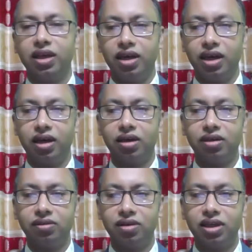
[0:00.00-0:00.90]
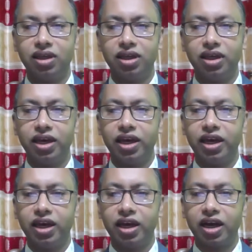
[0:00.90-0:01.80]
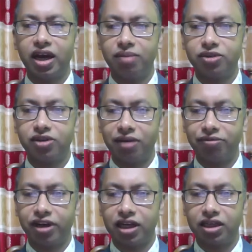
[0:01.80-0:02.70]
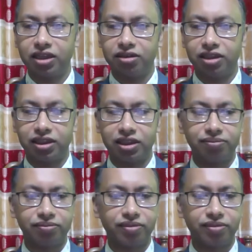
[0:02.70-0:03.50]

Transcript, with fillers: Now, come to African literature.